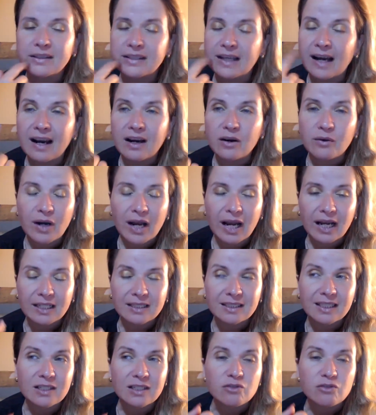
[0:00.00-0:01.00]

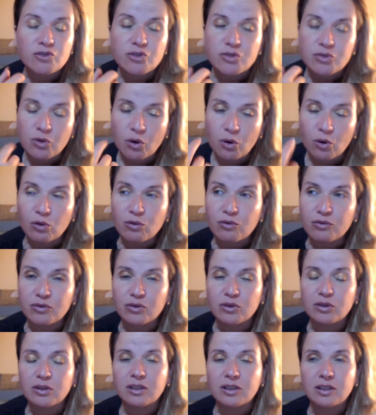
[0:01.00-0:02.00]
direct and
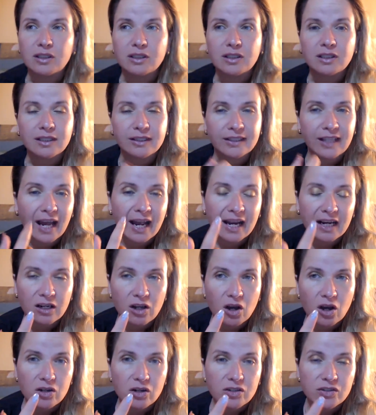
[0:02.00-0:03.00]
soulful
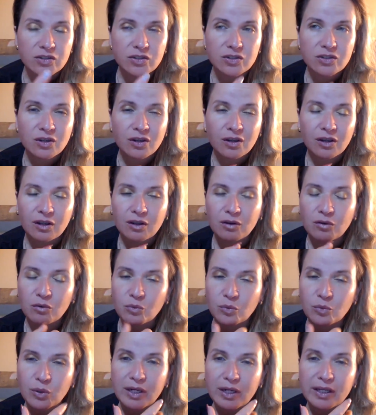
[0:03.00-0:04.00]
dialogues
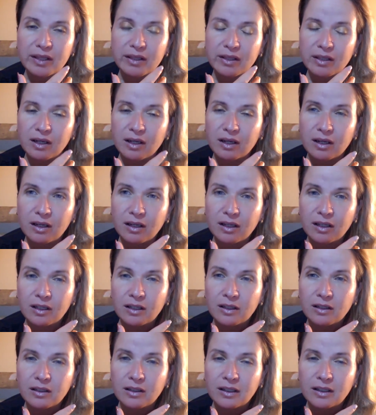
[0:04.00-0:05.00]
with
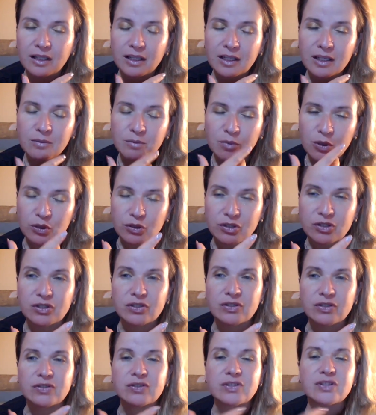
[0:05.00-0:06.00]

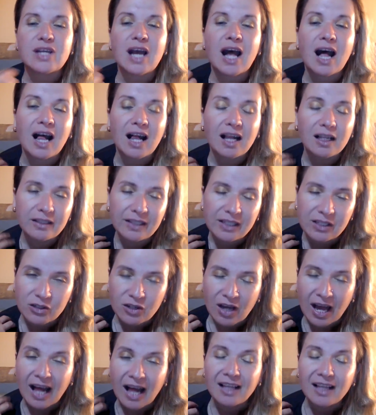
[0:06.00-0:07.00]
emotions held
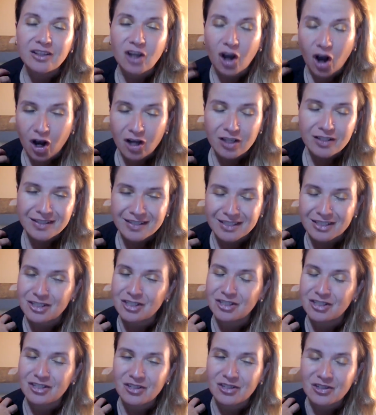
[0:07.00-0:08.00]

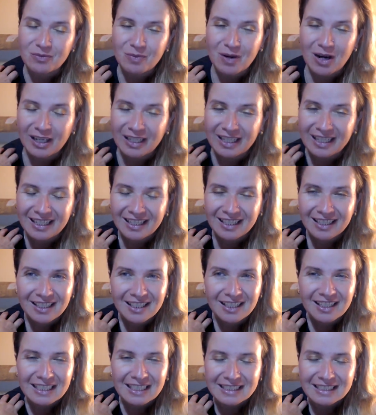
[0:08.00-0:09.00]
hostage in your body
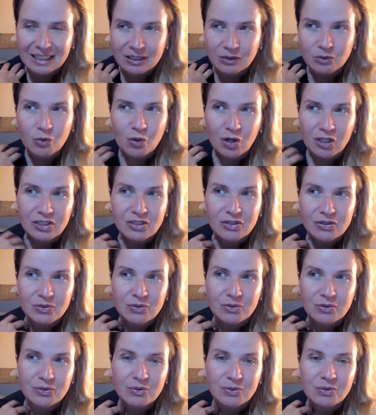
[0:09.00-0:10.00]
that want
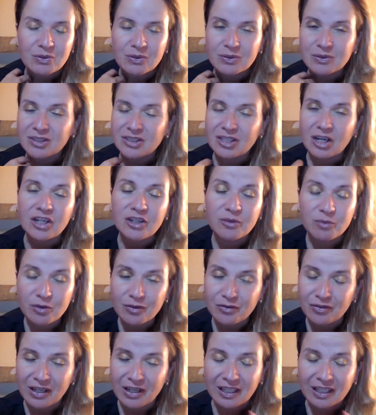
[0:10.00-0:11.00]
to start
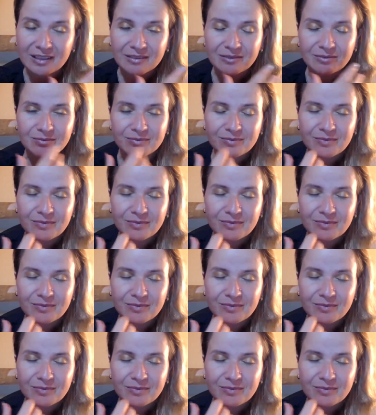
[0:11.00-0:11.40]
moving.